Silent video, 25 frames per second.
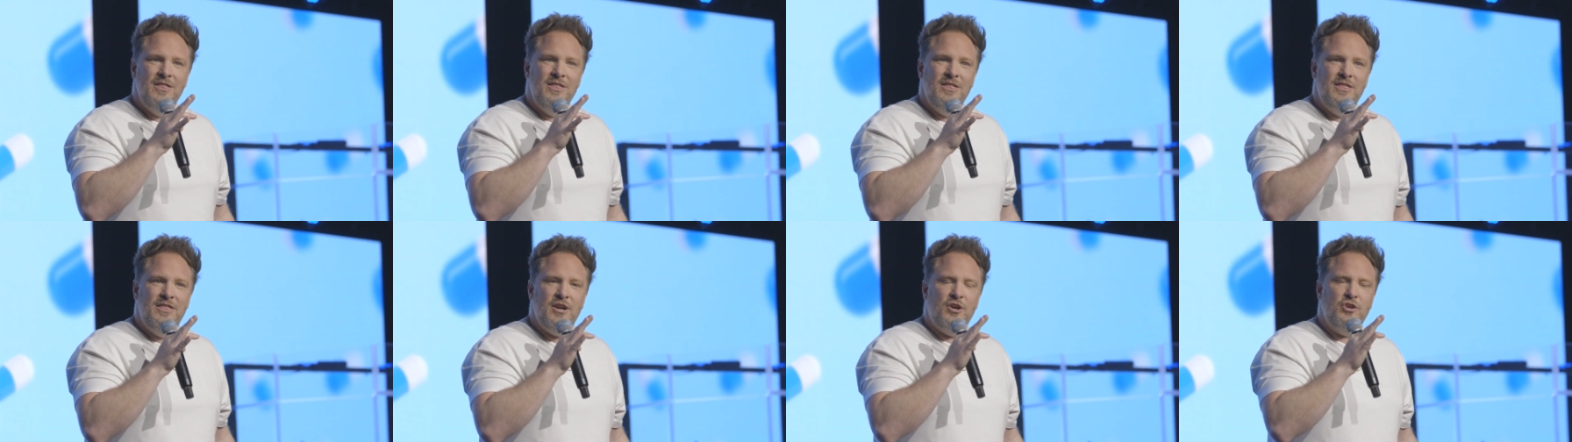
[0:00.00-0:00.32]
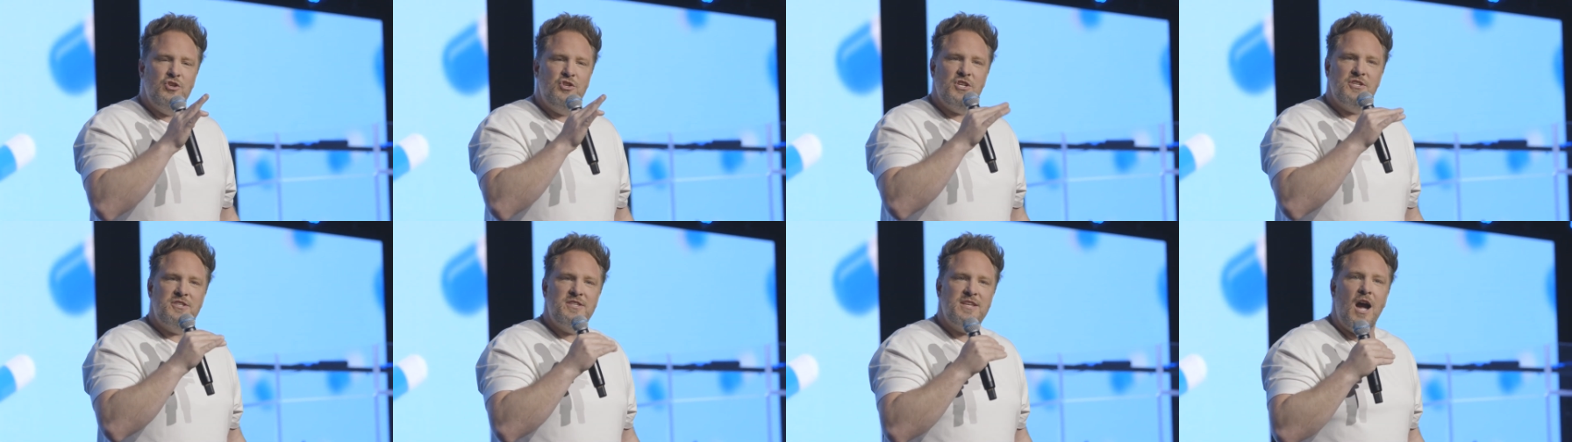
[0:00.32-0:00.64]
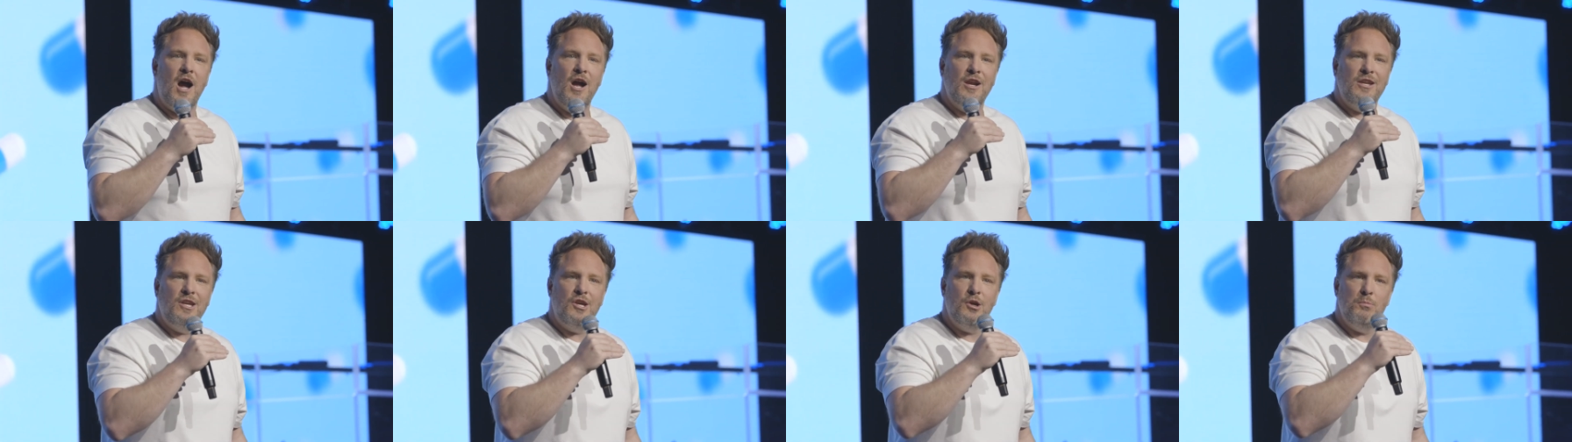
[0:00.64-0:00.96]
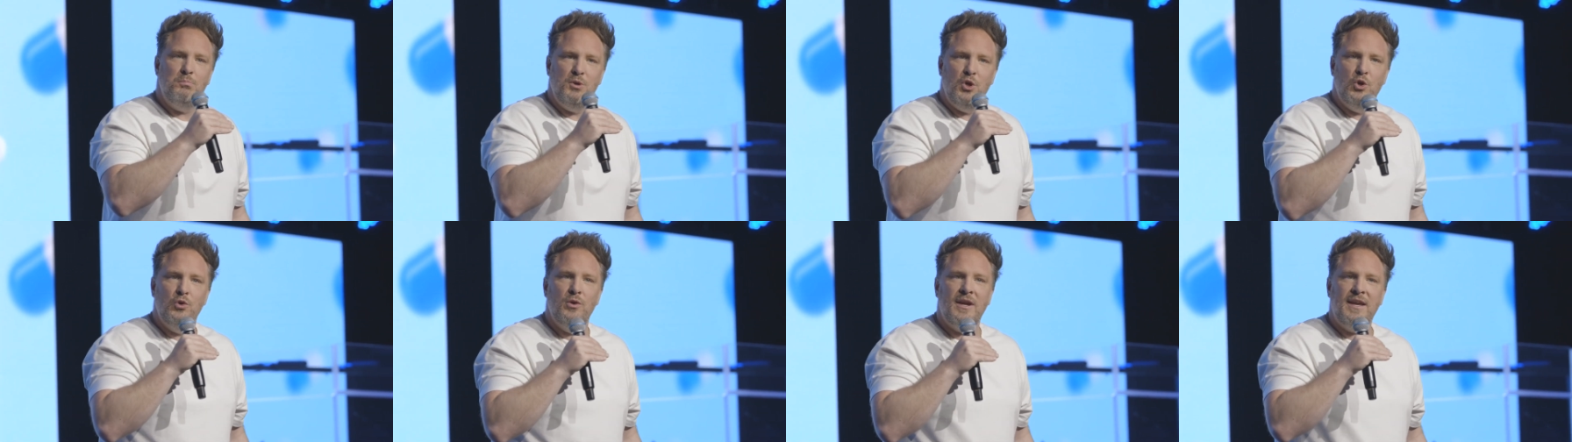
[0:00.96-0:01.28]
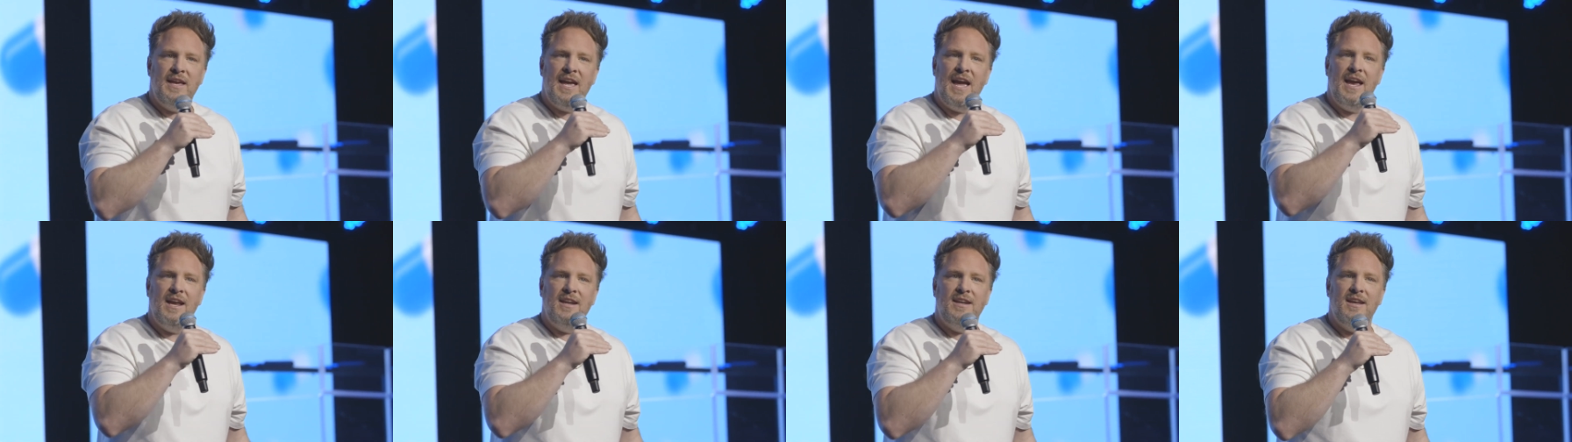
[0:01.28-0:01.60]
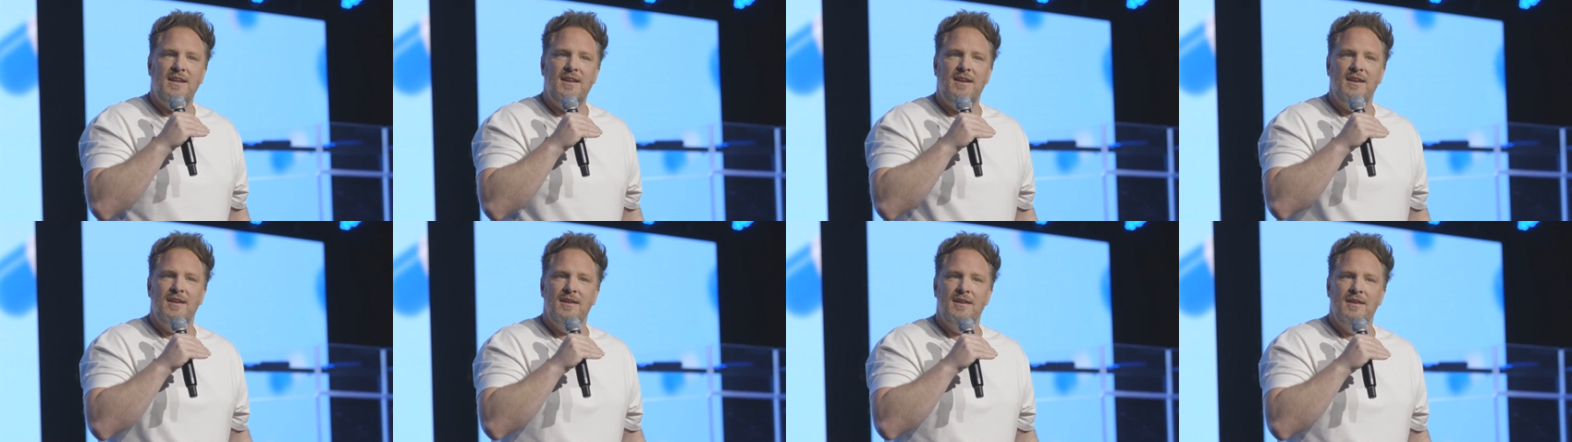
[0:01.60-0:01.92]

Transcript: they're just uncommunicated.